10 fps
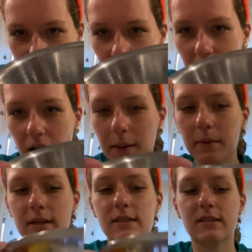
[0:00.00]
and I'm going
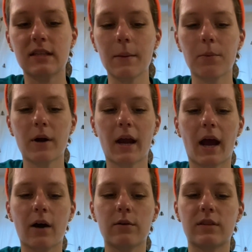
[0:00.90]
to separate
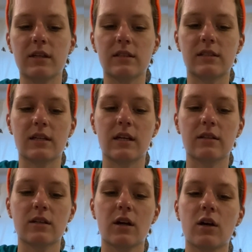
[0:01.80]
out these seeds